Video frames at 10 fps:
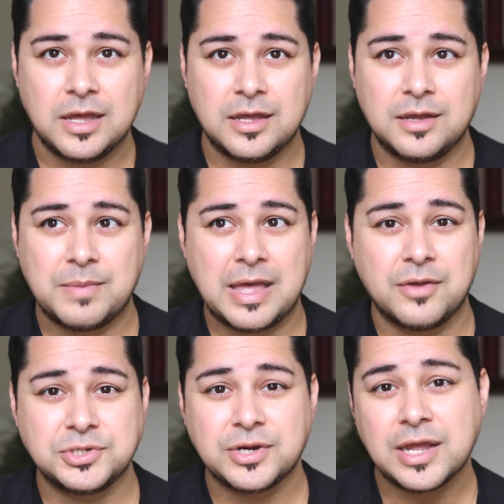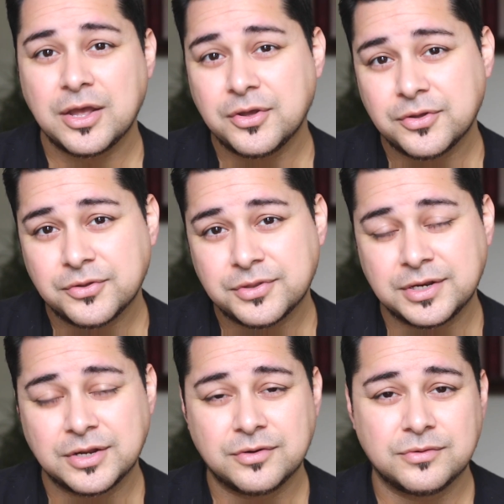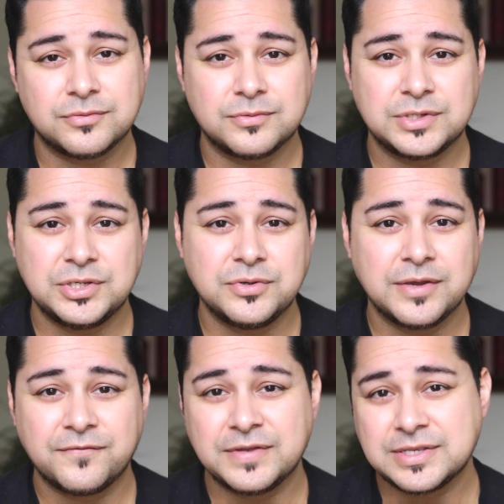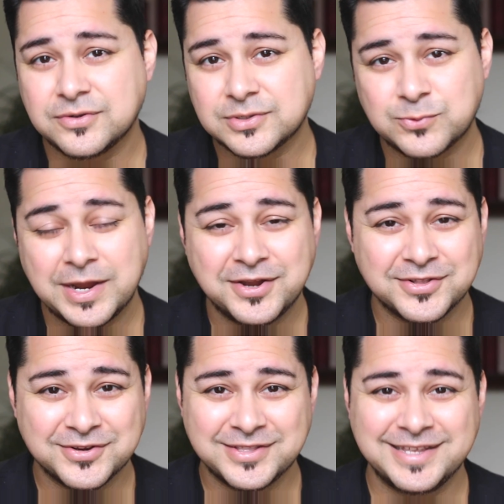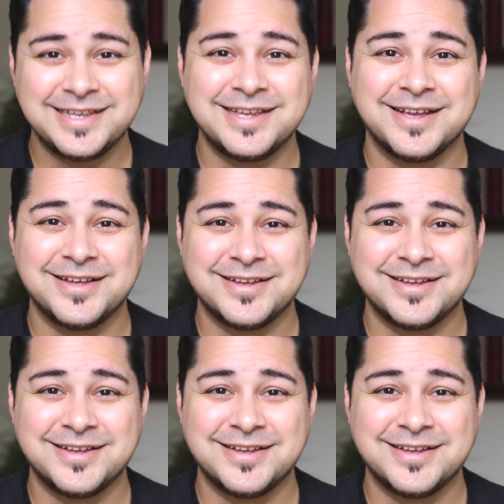How's your health? Do you get physicals regularly?